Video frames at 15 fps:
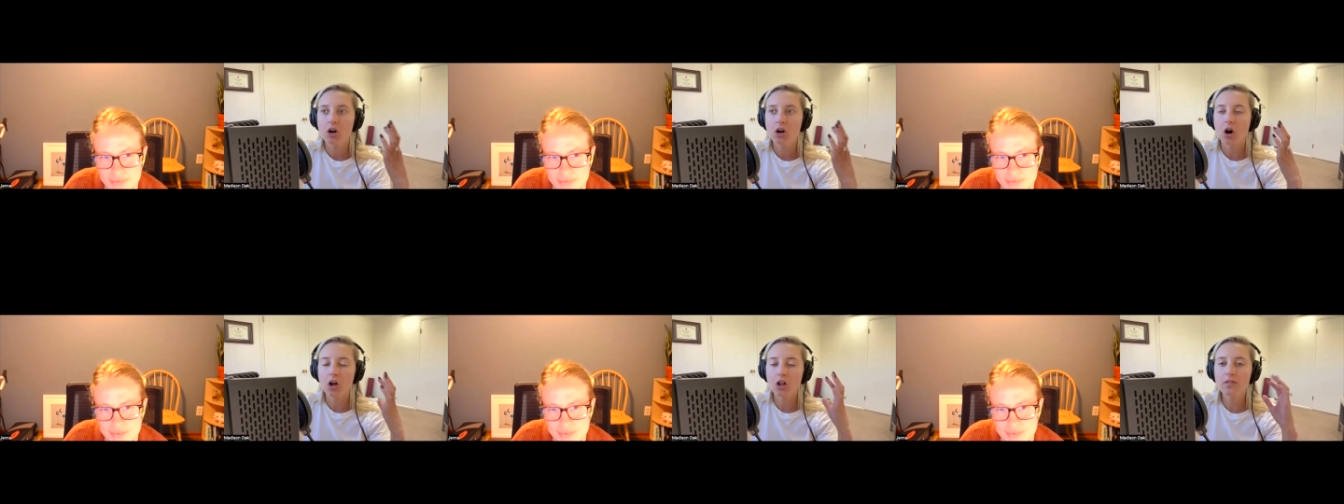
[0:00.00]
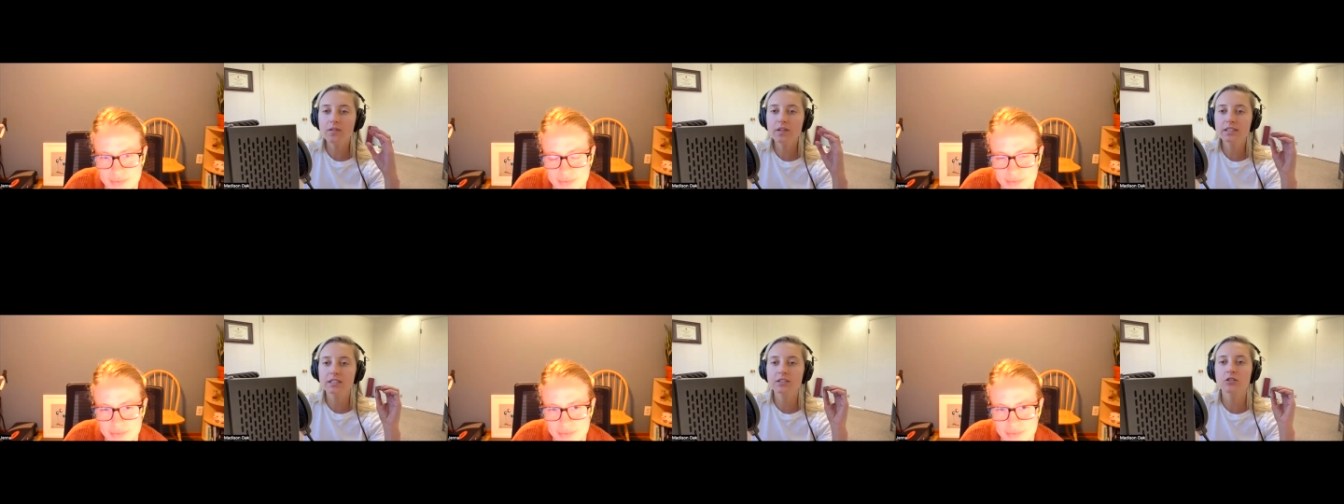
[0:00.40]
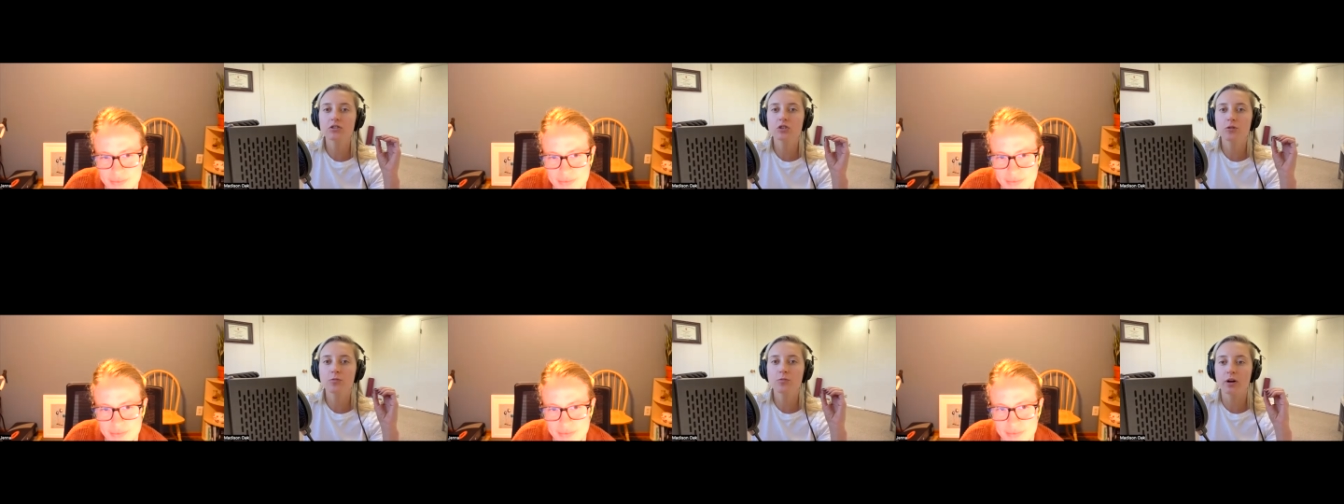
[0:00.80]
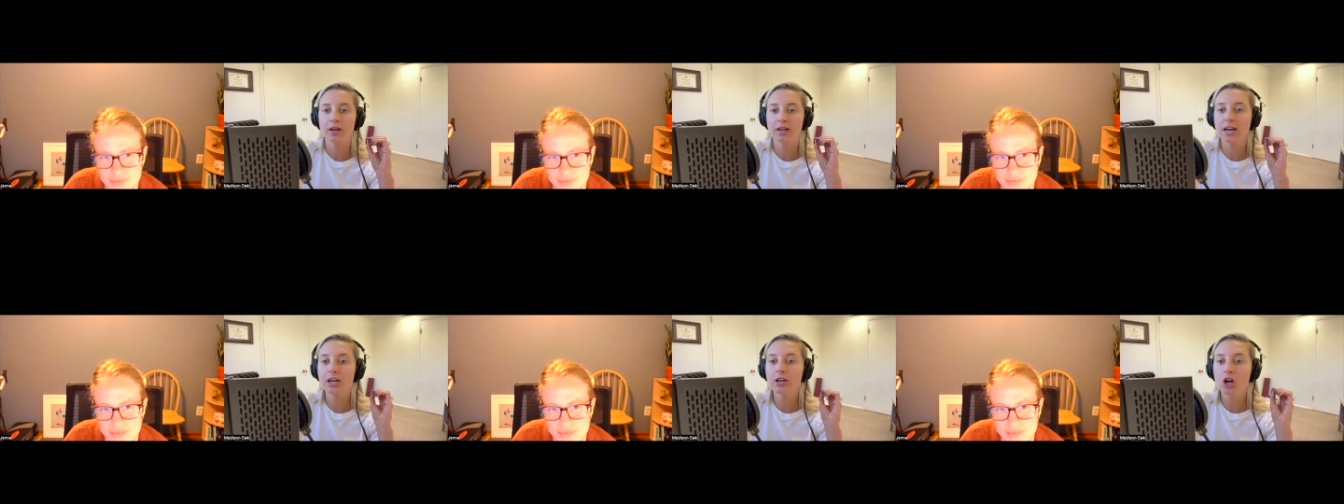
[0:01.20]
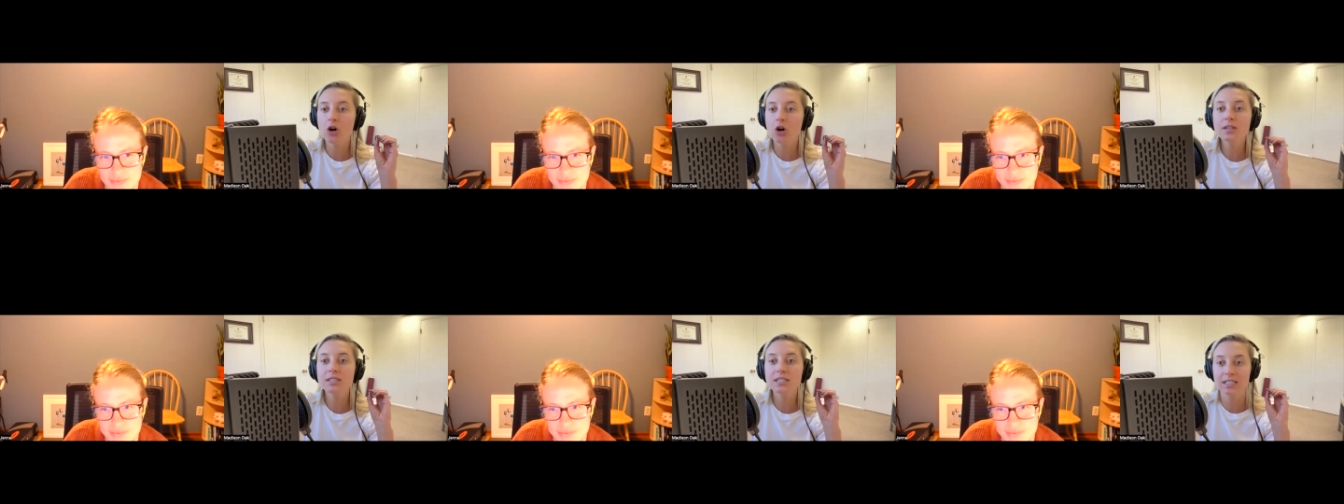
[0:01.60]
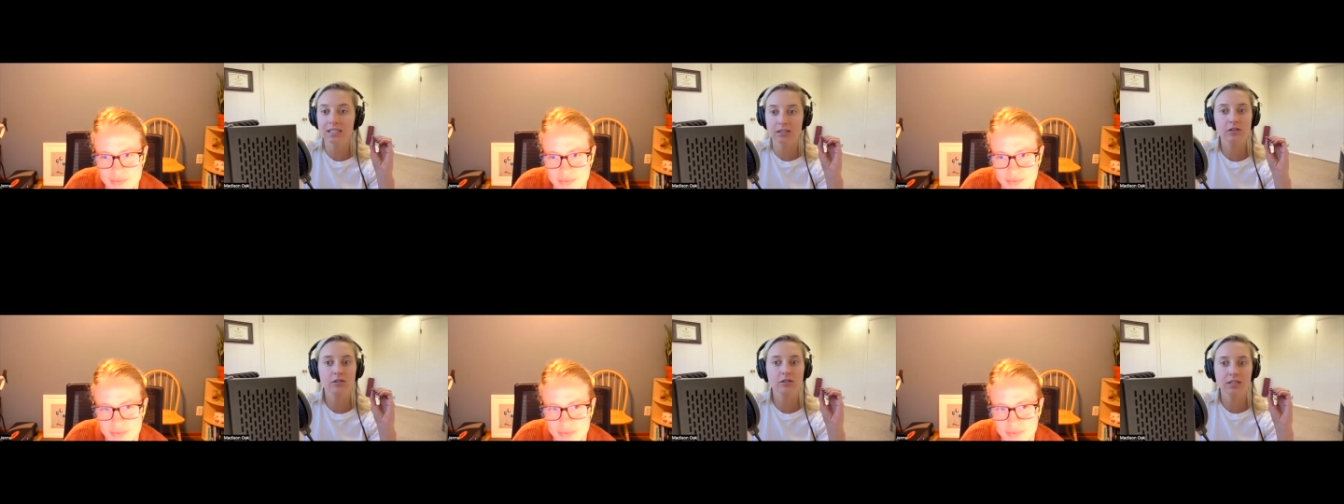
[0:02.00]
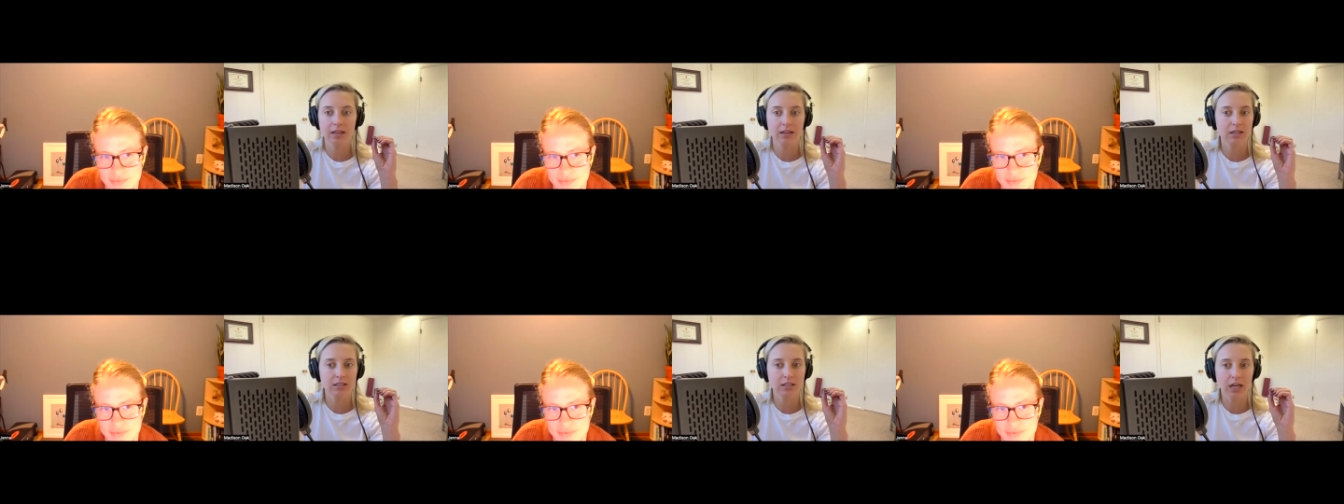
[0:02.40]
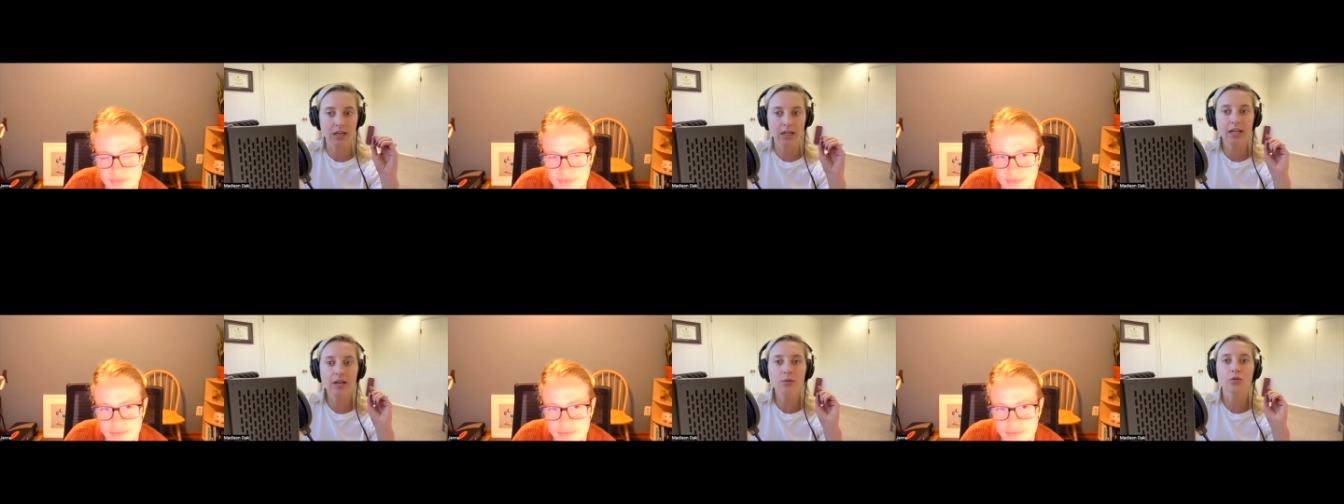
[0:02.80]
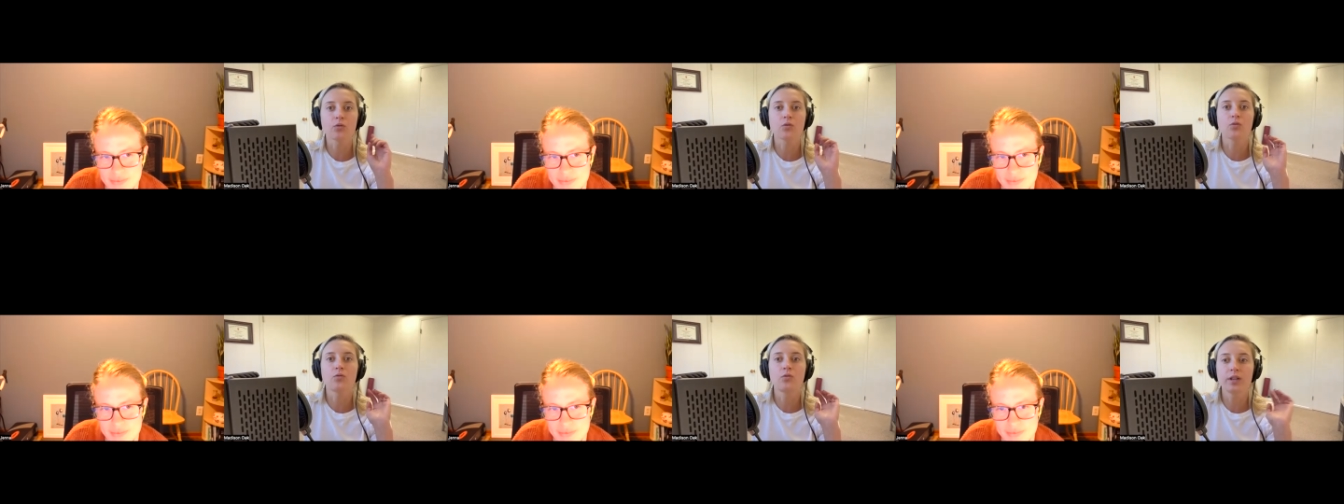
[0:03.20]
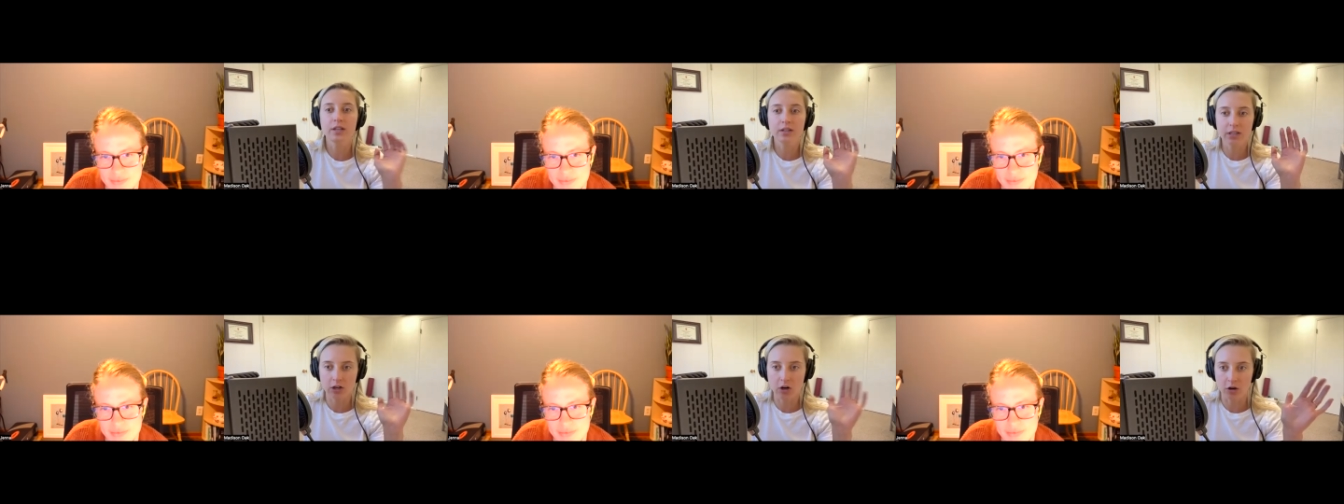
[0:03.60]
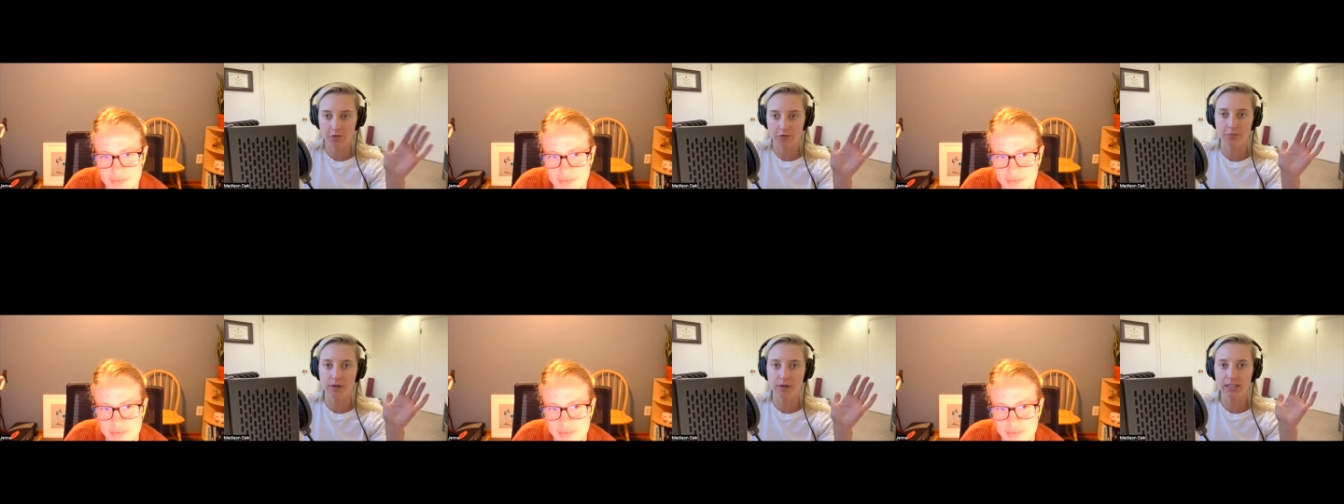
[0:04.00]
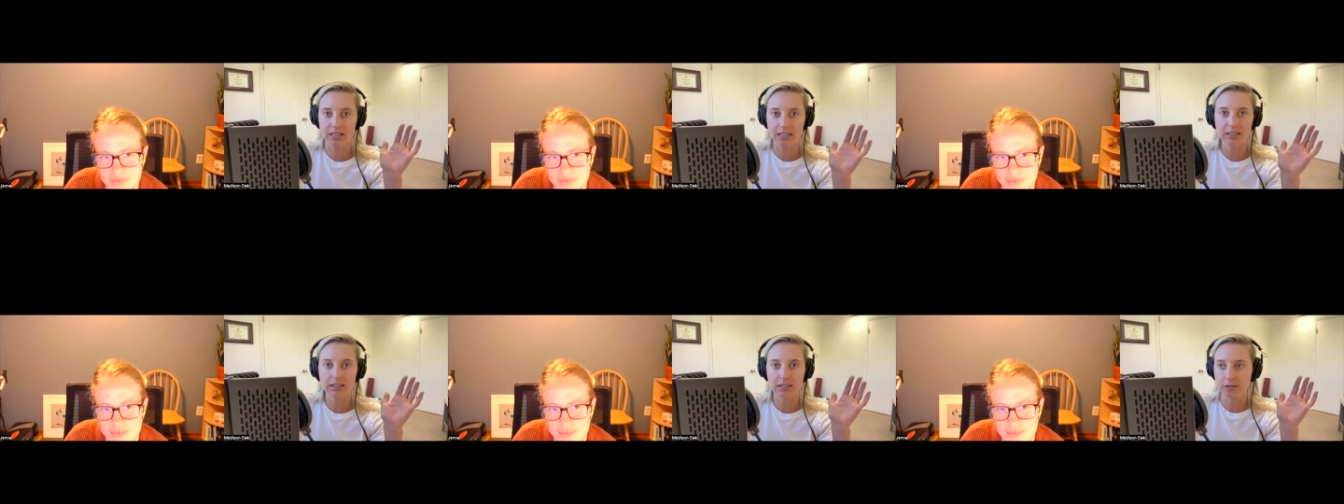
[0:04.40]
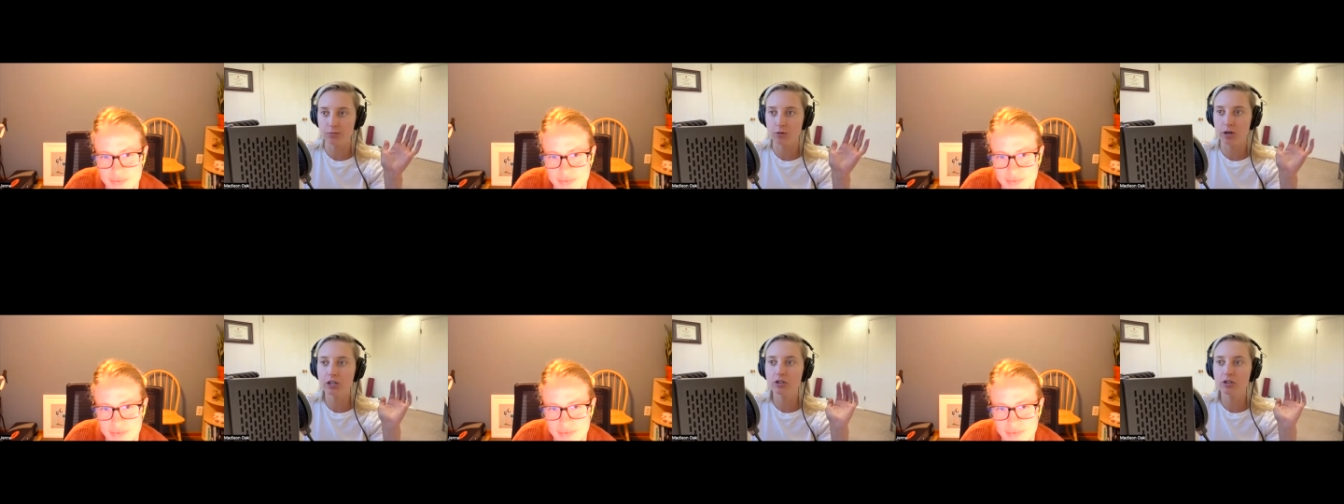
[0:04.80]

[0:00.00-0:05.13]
All of these things are so important. And I know it's easier said than done. It was really hard for me to get to this point.